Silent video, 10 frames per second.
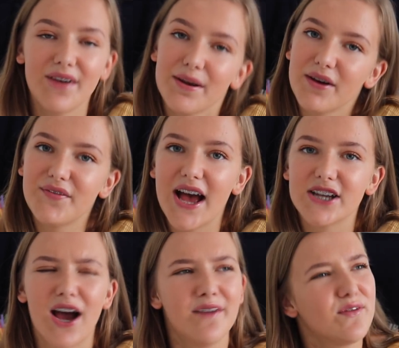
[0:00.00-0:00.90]
I've
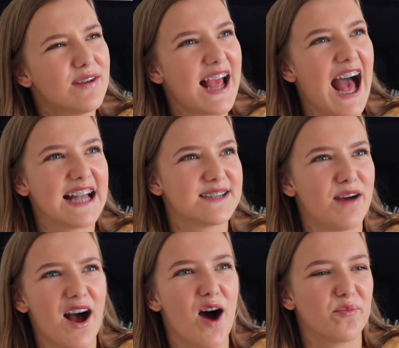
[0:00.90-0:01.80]
not really had
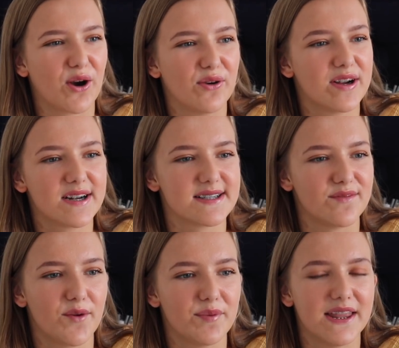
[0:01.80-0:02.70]
my heart broken because
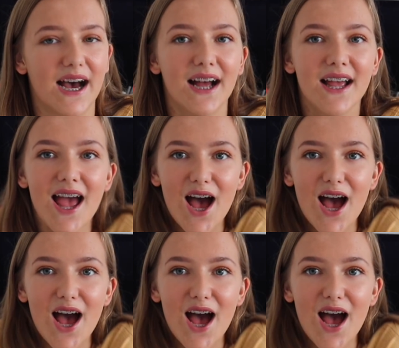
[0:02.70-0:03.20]
I've not been that